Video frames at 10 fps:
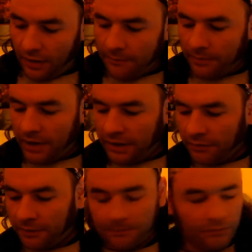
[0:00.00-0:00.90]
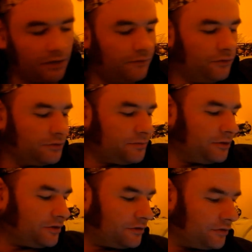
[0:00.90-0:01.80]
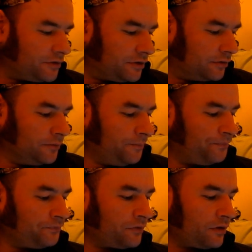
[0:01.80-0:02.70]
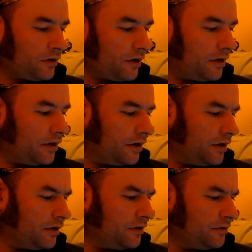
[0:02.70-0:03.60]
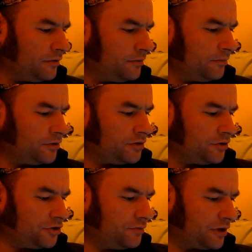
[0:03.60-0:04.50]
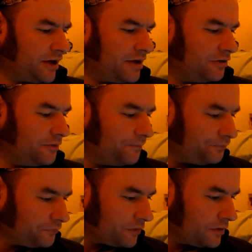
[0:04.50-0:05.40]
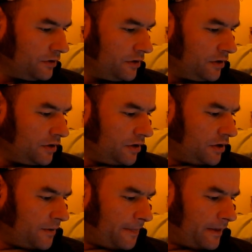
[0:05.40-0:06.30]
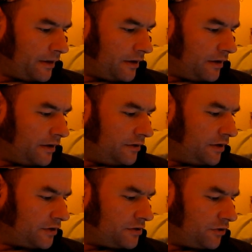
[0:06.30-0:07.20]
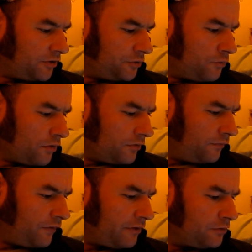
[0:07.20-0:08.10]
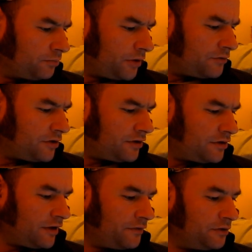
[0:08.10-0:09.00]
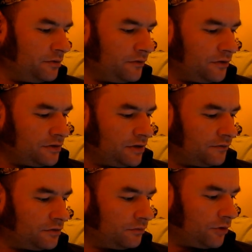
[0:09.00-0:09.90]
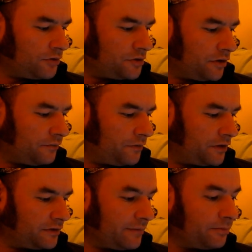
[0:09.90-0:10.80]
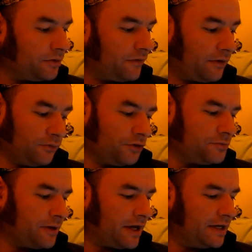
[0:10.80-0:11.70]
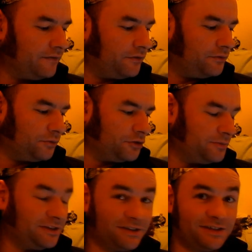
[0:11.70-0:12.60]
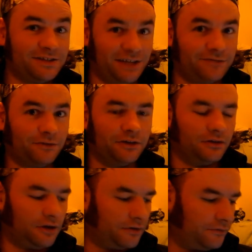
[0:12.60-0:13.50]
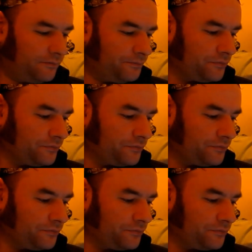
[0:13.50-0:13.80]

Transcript: But anyway, he forwards me this article by Joshua Kennan. And it's entitled "The Warren Farrell Protest at the University of Toronto, an example of how not to behave if you want to be successful in life."